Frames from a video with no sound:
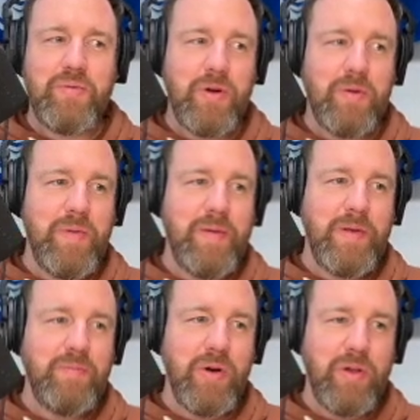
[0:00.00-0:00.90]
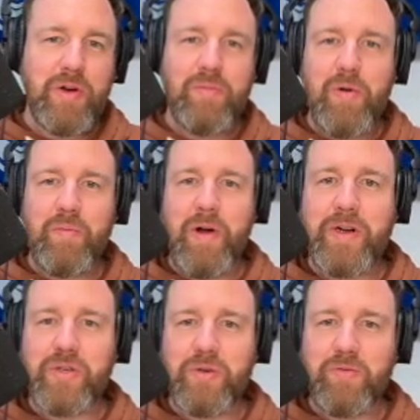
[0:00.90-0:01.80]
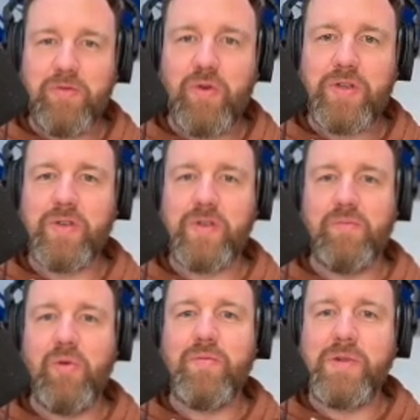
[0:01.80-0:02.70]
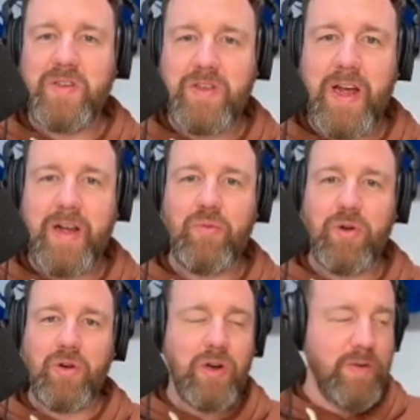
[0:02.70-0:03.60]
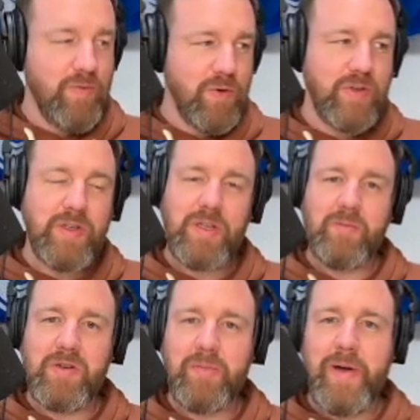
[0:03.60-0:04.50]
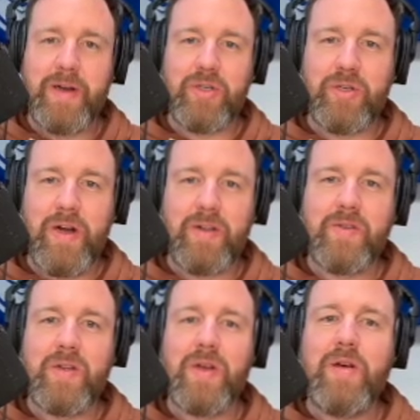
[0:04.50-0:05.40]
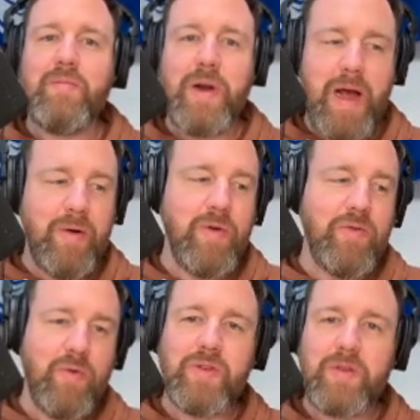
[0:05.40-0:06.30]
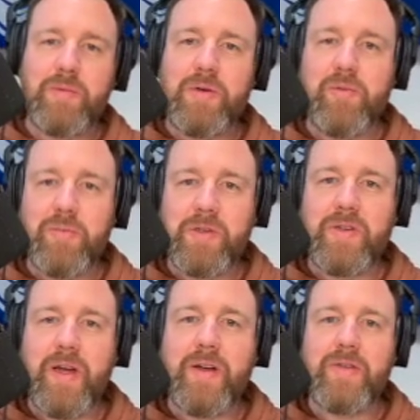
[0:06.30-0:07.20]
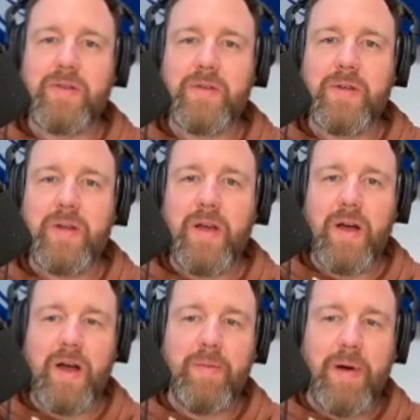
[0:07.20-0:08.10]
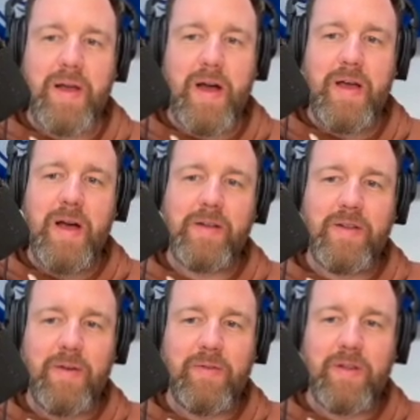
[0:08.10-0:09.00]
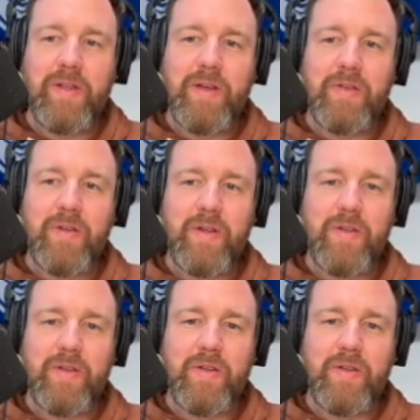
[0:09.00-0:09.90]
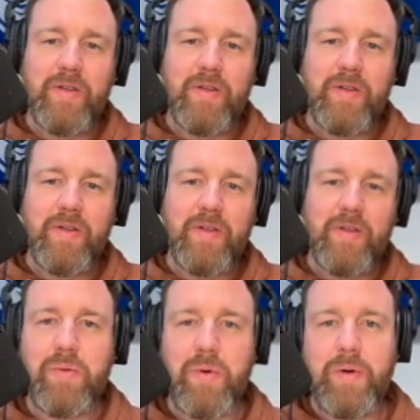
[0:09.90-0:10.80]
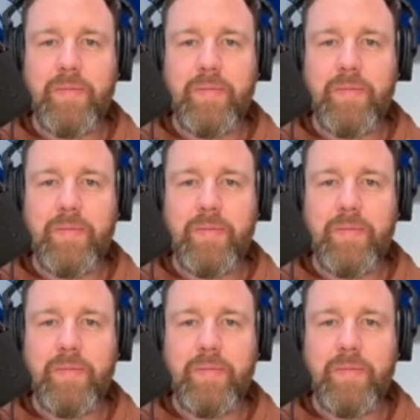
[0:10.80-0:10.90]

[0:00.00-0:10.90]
maybe put a little more pressure, force some more mistakes. We're good at forcing teams into bad shots, but how do we force them into more mistakes? I definitely think is a conversation point.